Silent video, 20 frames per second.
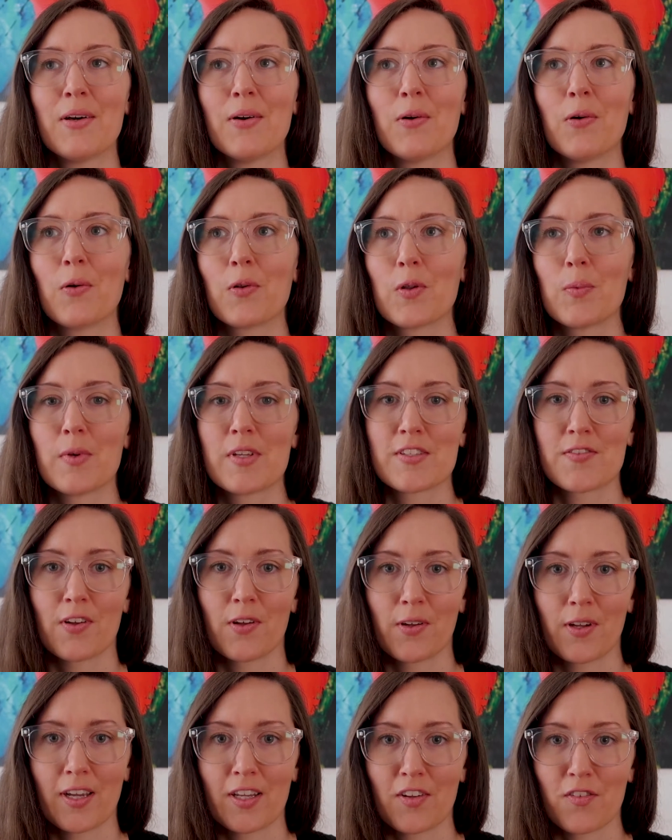Hold'em has
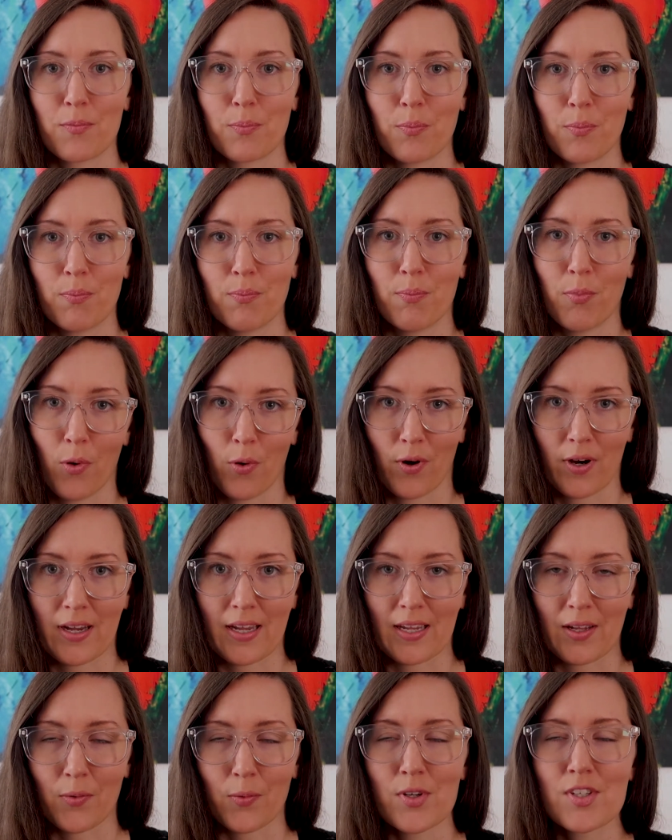felt kind of
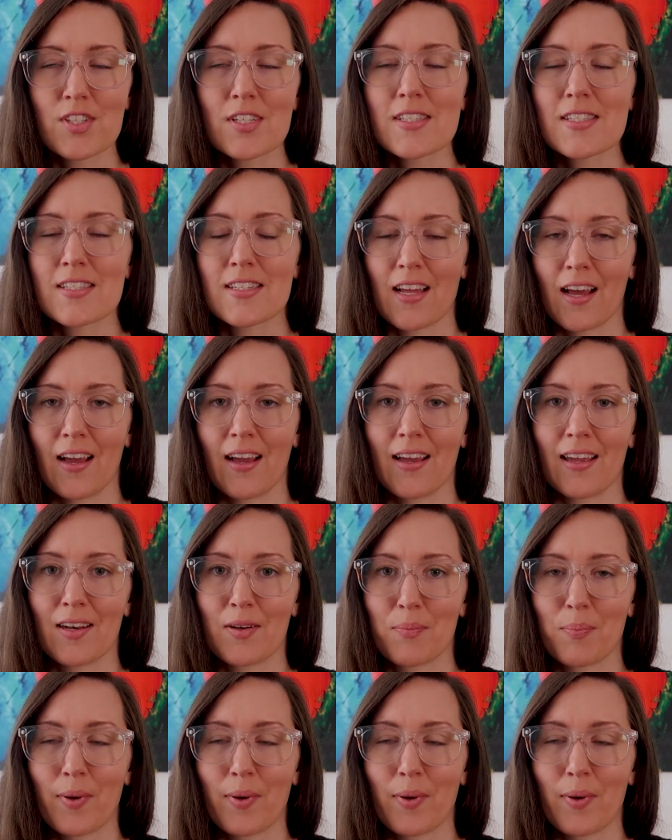boring, which it's not,